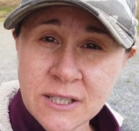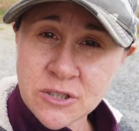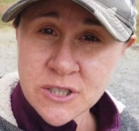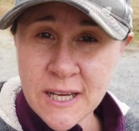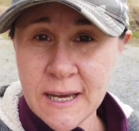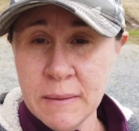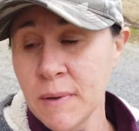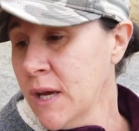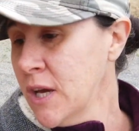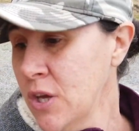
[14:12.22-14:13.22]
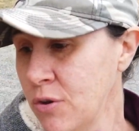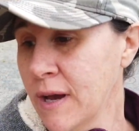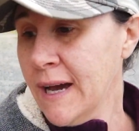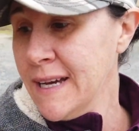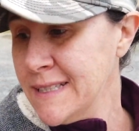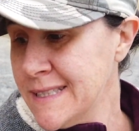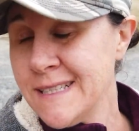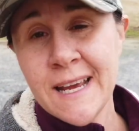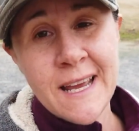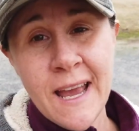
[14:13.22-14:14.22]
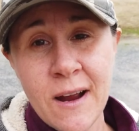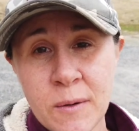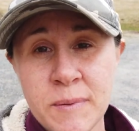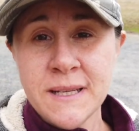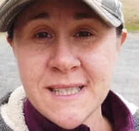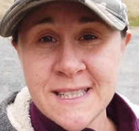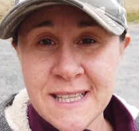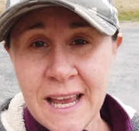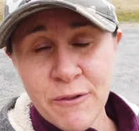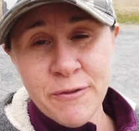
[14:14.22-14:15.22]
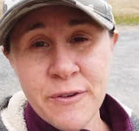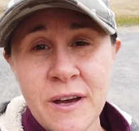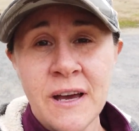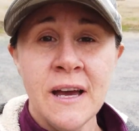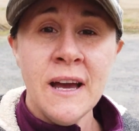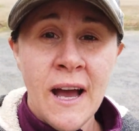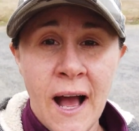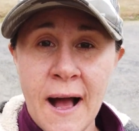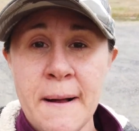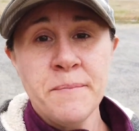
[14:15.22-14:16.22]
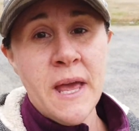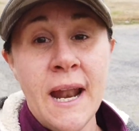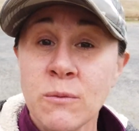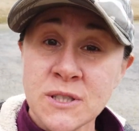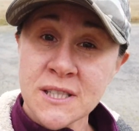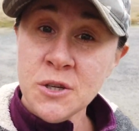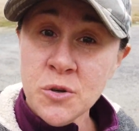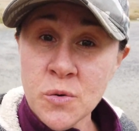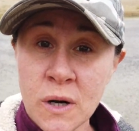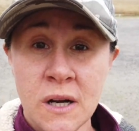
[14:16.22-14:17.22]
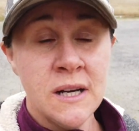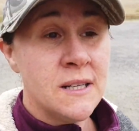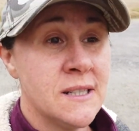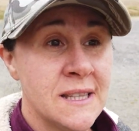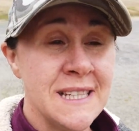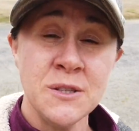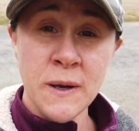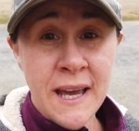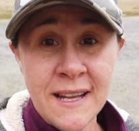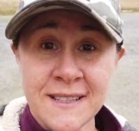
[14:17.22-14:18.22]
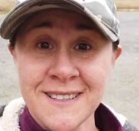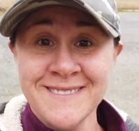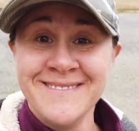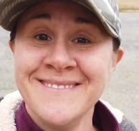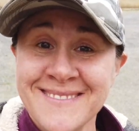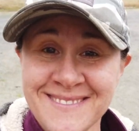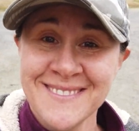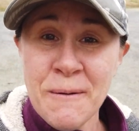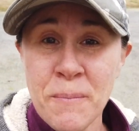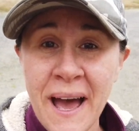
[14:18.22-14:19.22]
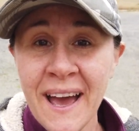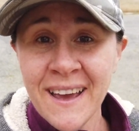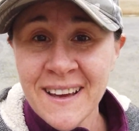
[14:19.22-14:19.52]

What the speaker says: extra time. You guys take care, be safe, and I will see you this weekend. Bye.